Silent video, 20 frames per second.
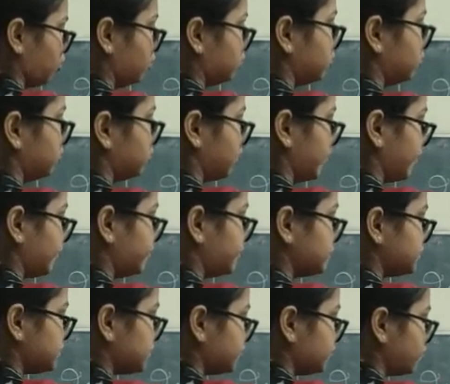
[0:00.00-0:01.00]

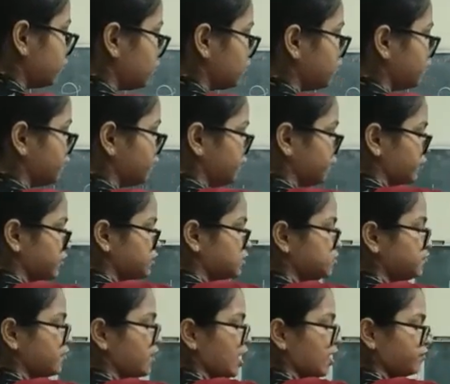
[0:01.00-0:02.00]
addressing mode?
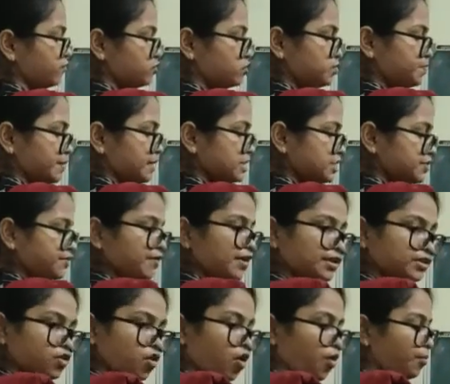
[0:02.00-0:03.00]
First we have to
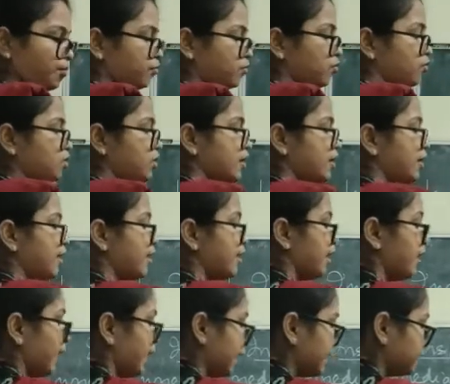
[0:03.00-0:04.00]
specify the opcode,
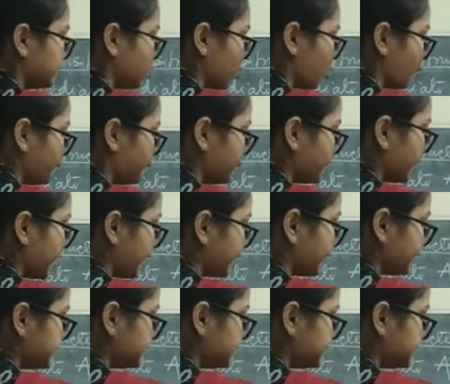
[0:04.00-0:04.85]
and the operand